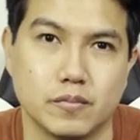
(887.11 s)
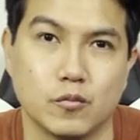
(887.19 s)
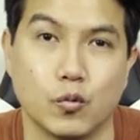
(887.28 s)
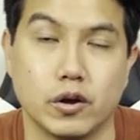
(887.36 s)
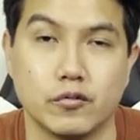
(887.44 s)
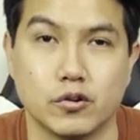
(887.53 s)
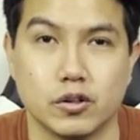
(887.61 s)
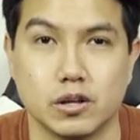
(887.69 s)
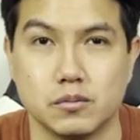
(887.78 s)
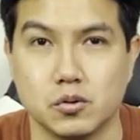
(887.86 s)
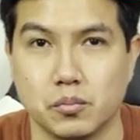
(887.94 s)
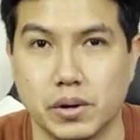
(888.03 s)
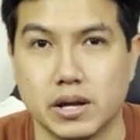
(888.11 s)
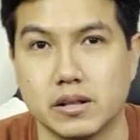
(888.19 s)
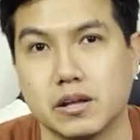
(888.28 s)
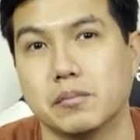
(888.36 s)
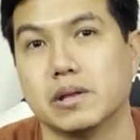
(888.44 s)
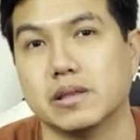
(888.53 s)
wait for them to make
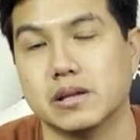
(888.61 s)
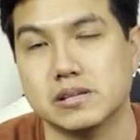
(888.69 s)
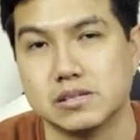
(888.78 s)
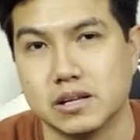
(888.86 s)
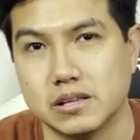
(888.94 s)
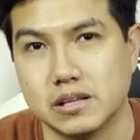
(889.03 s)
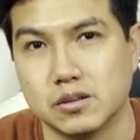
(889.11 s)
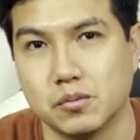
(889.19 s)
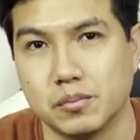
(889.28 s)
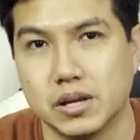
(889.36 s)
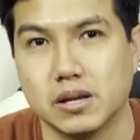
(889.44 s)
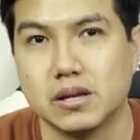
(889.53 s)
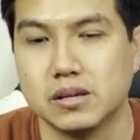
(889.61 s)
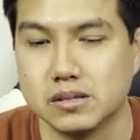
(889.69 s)
them and then send it to me.